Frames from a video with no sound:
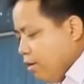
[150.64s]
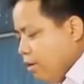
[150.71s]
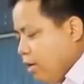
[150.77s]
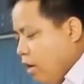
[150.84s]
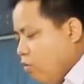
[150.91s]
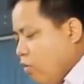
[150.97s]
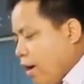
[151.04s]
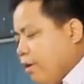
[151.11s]

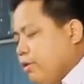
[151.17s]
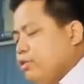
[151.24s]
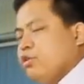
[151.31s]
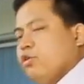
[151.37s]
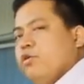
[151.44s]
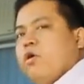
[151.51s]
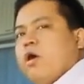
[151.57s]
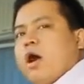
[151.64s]
Now, I will
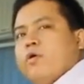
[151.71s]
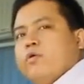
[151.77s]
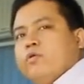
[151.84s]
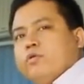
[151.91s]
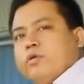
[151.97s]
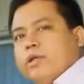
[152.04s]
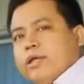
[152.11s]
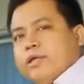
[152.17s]
show you how
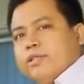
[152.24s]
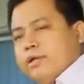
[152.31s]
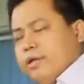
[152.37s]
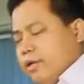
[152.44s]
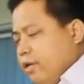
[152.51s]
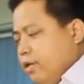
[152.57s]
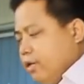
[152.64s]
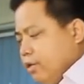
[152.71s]
to take the
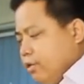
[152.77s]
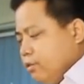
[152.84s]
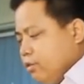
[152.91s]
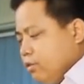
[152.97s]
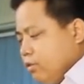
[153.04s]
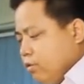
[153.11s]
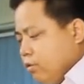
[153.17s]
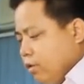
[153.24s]

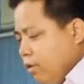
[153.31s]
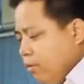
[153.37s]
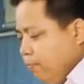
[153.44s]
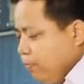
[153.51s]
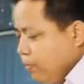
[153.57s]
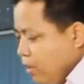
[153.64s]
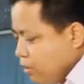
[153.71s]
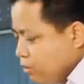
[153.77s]
readings. Okay.
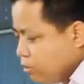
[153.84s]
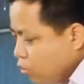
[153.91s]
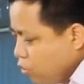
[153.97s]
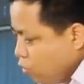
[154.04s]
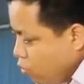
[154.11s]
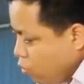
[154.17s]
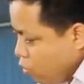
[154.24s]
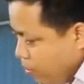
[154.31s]

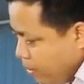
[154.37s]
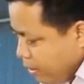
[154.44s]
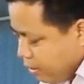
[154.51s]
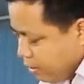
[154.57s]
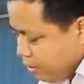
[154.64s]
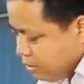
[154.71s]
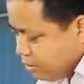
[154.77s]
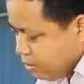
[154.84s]
So, over here
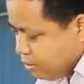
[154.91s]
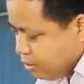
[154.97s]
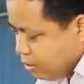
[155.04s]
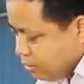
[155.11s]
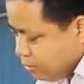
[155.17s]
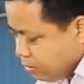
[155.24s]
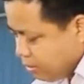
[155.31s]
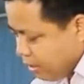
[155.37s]
this
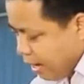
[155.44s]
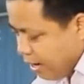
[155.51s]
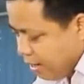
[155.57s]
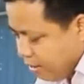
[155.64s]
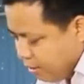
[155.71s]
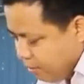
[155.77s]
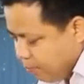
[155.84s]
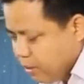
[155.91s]

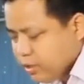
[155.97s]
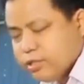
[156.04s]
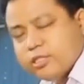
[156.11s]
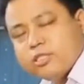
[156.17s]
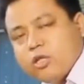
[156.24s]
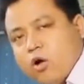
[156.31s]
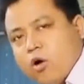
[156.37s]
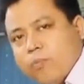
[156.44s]
stand
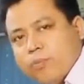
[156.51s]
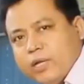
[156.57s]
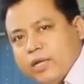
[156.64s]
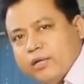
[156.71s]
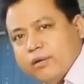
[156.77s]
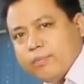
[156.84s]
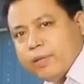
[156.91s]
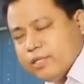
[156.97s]
represents the
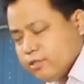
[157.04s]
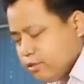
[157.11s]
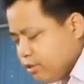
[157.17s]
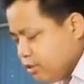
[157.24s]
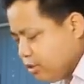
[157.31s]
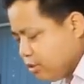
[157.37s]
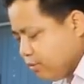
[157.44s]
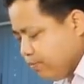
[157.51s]
optical bench
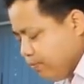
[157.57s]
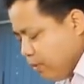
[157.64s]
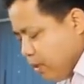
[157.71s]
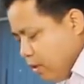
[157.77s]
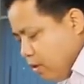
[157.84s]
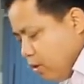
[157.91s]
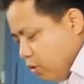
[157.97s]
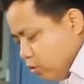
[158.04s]
system.
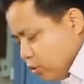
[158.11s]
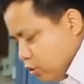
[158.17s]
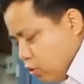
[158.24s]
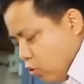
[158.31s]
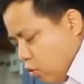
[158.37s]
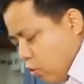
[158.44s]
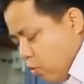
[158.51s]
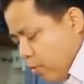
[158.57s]

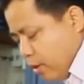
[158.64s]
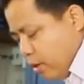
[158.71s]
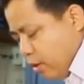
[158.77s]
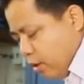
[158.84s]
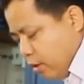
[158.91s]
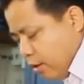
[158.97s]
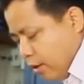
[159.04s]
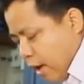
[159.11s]
So, over
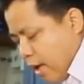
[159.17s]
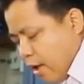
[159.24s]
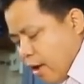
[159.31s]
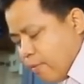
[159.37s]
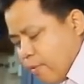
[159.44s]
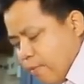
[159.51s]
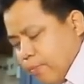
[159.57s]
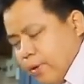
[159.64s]
here I
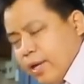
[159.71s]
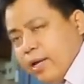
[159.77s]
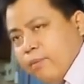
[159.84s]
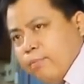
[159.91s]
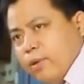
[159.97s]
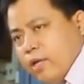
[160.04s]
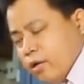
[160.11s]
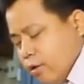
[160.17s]
have a
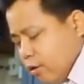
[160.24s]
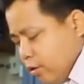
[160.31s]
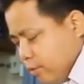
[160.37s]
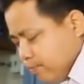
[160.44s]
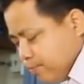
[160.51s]
plane mirror.